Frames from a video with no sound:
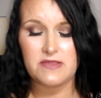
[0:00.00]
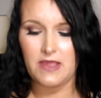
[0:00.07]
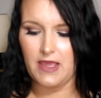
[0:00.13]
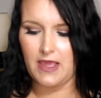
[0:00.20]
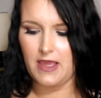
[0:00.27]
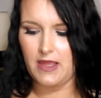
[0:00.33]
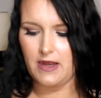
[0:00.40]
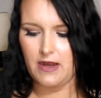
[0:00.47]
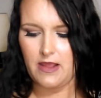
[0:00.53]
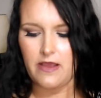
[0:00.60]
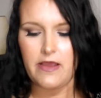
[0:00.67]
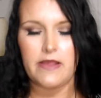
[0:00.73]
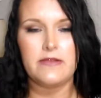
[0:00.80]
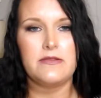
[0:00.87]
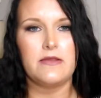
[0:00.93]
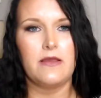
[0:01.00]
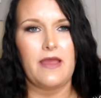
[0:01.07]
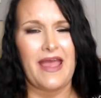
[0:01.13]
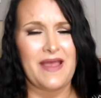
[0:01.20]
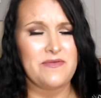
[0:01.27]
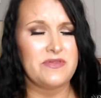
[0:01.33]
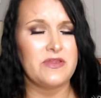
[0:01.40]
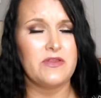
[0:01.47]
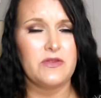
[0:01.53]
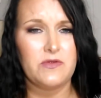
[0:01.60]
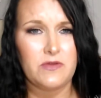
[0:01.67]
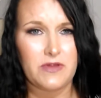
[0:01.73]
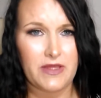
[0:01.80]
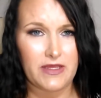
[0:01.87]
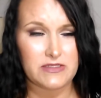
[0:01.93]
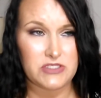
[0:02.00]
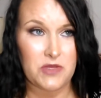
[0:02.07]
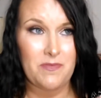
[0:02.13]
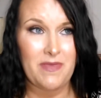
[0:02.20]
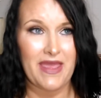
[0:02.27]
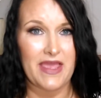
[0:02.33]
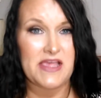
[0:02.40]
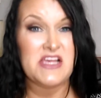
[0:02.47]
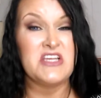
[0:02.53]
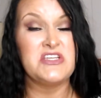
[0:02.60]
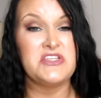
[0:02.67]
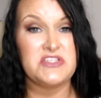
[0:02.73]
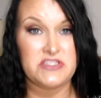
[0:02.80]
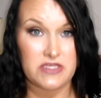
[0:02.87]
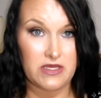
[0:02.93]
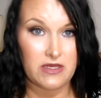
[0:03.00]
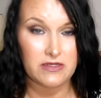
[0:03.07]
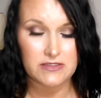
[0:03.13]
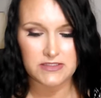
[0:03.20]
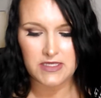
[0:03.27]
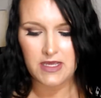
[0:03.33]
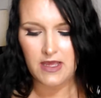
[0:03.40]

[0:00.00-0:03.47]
and it absolutely, to me, sucked.